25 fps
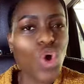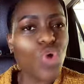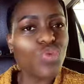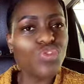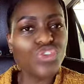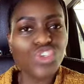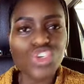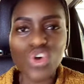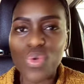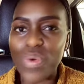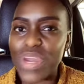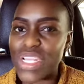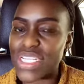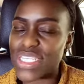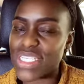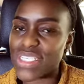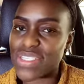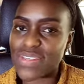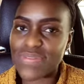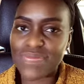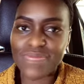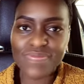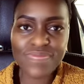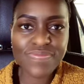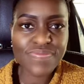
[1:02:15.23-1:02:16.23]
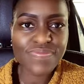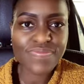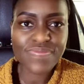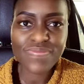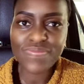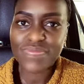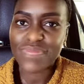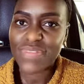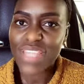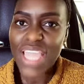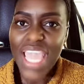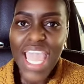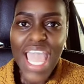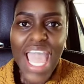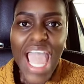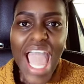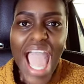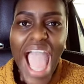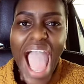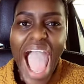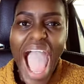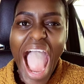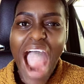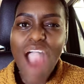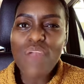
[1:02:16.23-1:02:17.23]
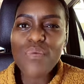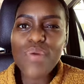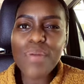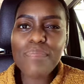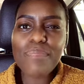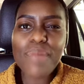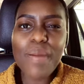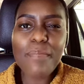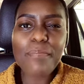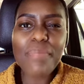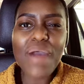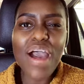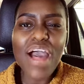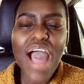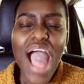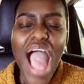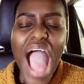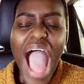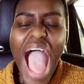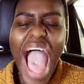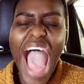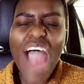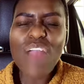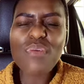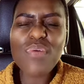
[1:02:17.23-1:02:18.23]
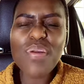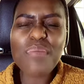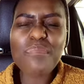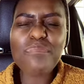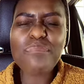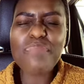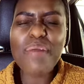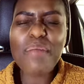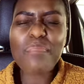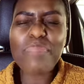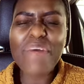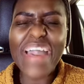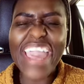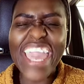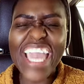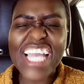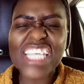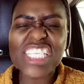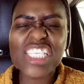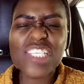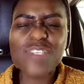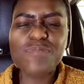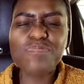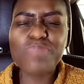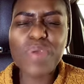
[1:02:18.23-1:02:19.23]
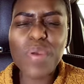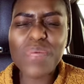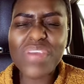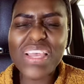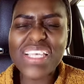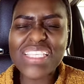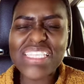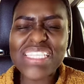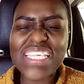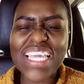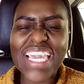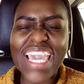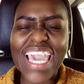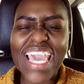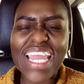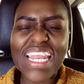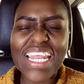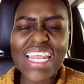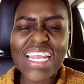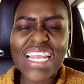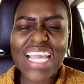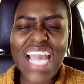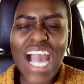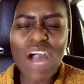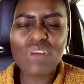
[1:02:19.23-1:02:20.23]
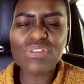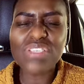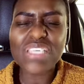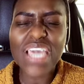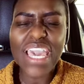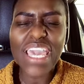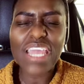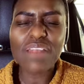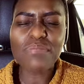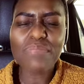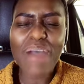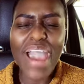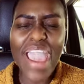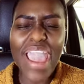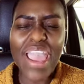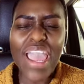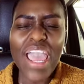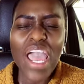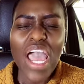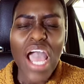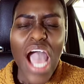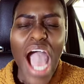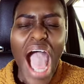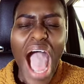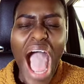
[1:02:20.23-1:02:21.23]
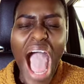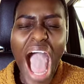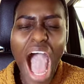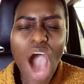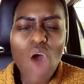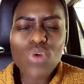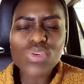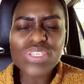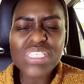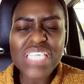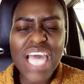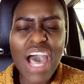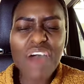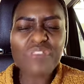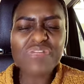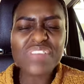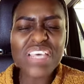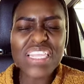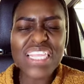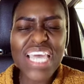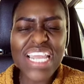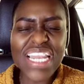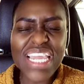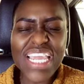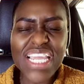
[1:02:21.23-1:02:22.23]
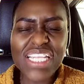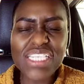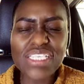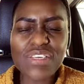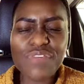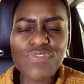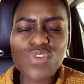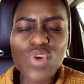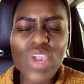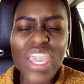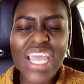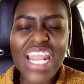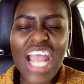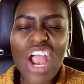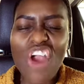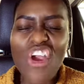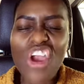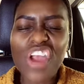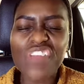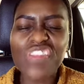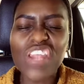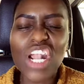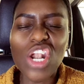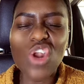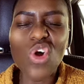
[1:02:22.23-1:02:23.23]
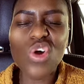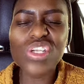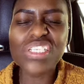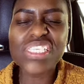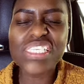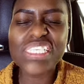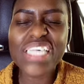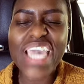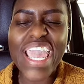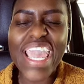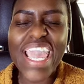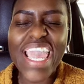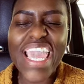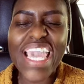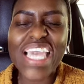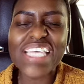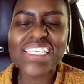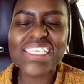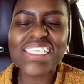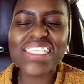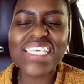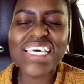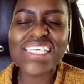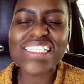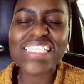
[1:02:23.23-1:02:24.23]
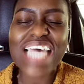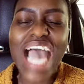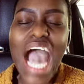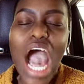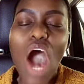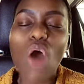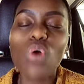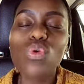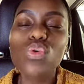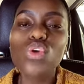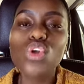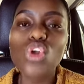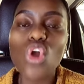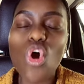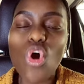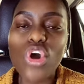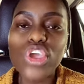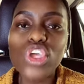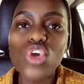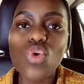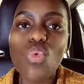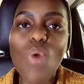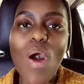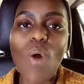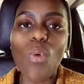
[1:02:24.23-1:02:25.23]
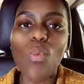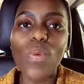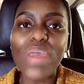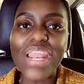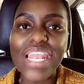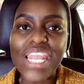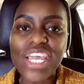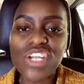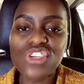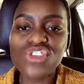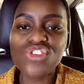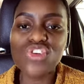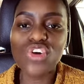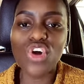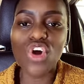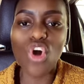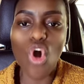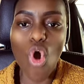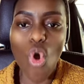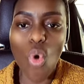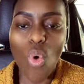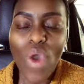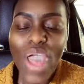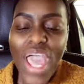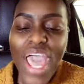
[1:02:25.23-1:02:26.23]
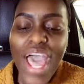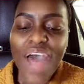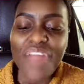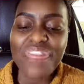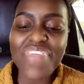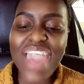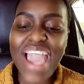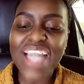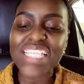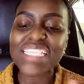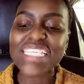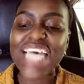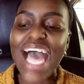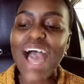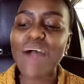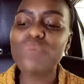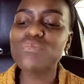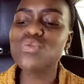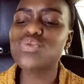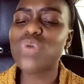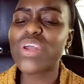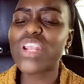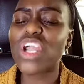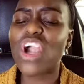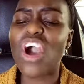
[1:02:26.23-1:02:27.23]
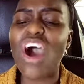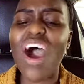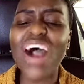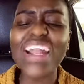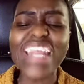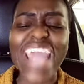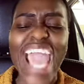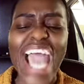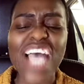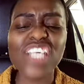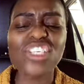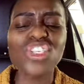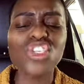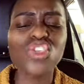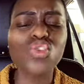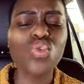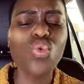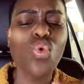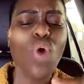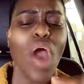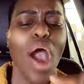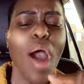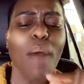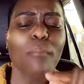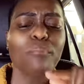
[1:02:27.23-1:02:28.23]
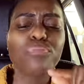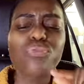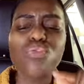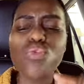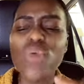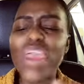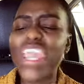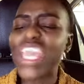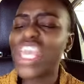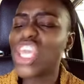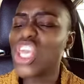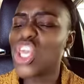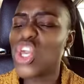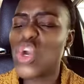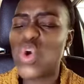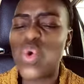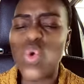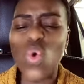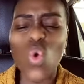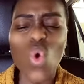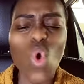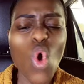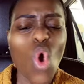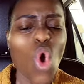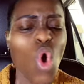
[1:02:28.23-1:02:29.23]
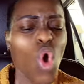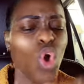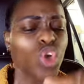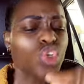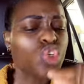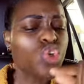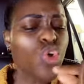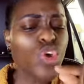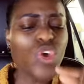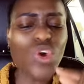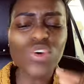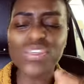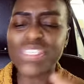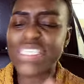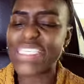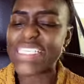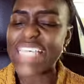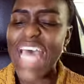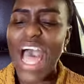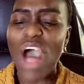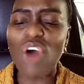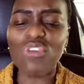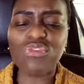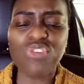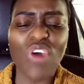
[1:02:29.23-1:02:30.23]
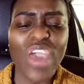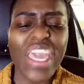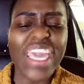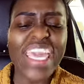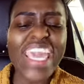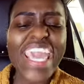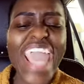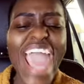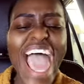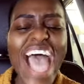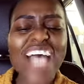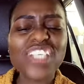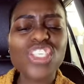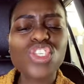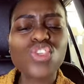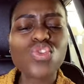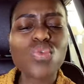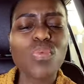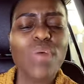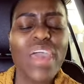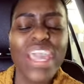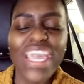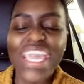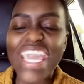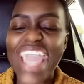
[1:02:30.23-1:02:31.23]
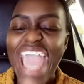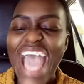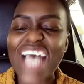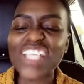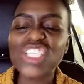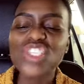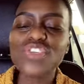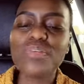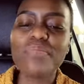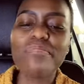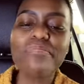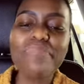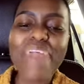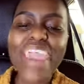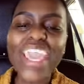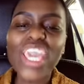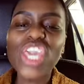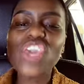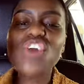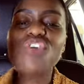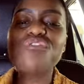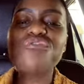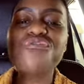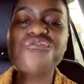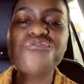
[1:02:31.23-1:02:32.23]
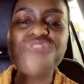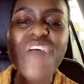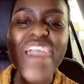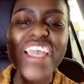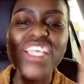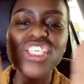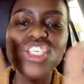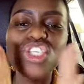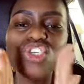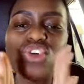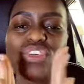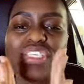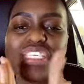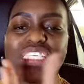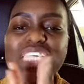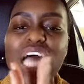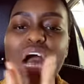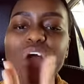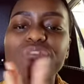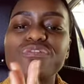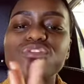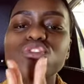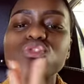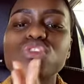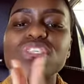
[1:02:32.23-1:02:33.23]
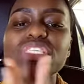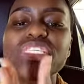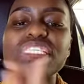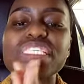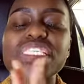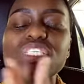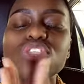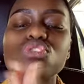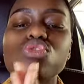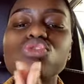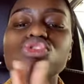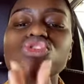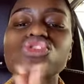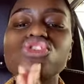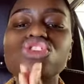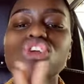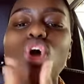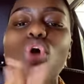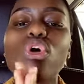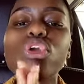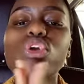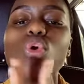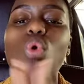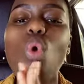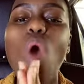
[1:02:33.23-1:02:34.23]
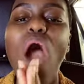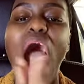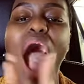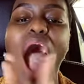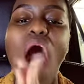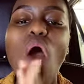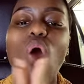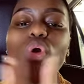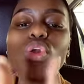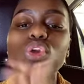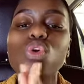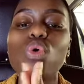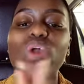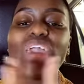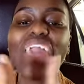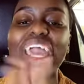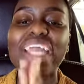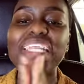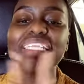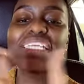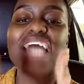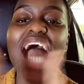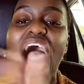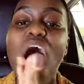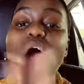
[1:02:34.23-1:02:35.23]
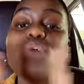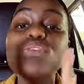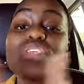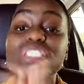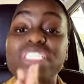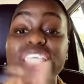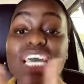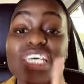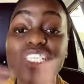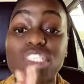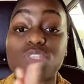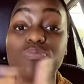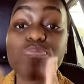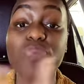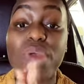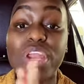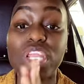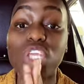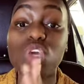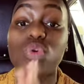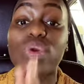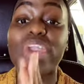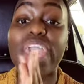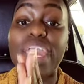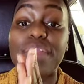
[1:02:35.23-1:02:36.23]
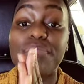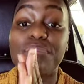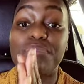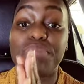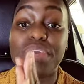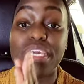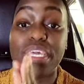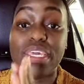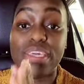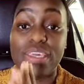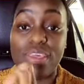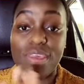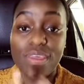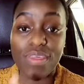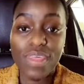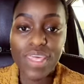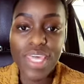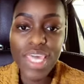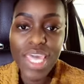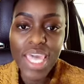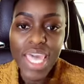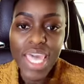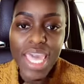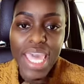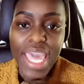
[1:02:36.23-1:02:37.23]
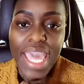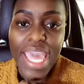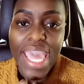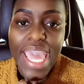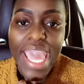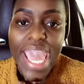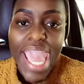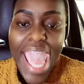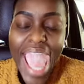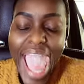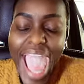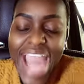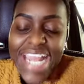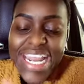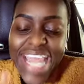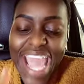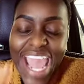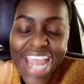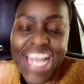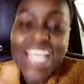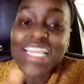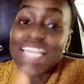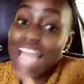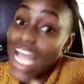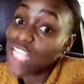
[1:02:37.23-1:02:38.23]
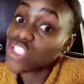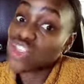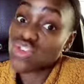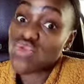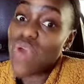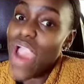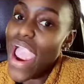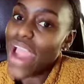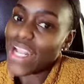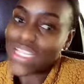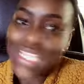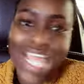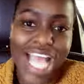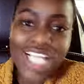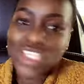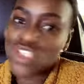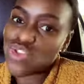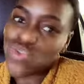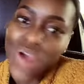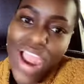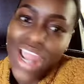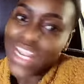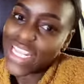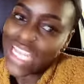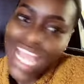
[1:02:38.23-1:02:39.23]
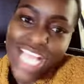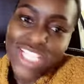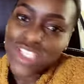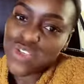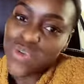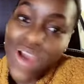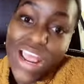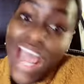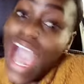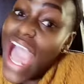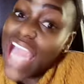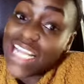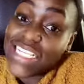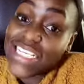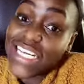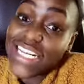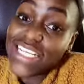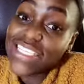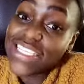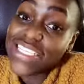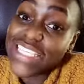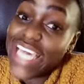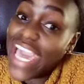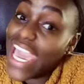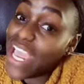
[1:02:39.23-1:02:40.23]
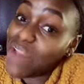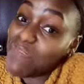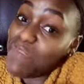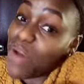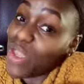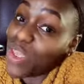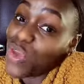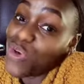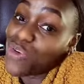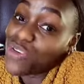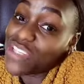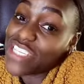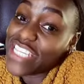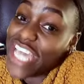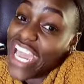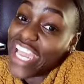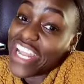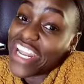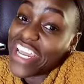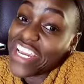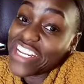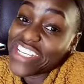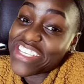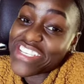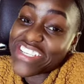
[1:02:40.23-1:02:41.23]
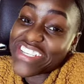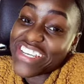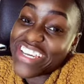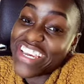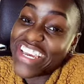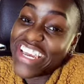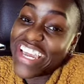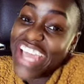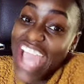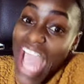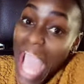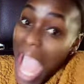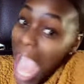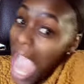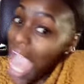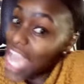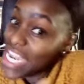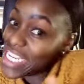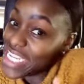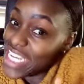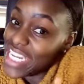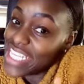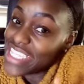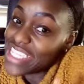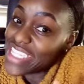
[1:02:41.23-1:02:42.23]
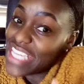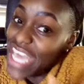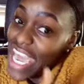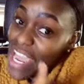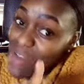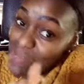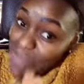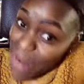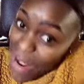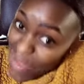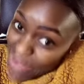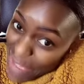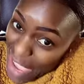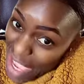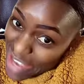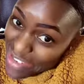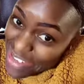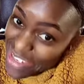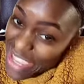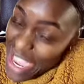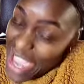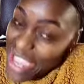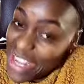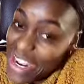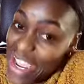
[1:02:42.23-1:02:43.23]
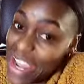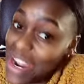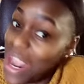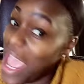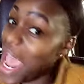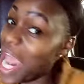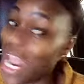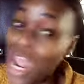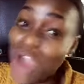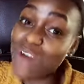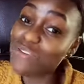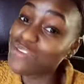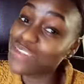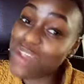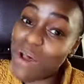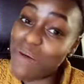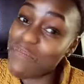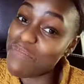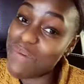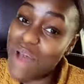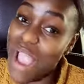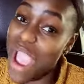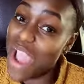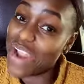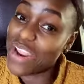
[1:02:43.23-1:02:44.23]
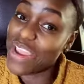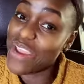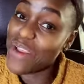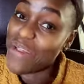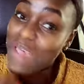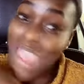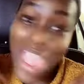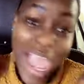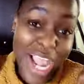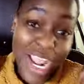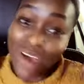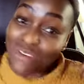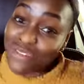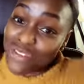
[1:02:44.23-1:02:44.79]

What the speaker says: Don't do it. I remember experiencing an encounter in my house after that interview, and I heard the Lord say, is this how low you are willing to go? There are times when God has to bring you to yourself. He has to make you face yourself to show you how desperate you can be. And that's right. I didn't say it, but you said it. I didn't say it, but they said it. Hello, somebody.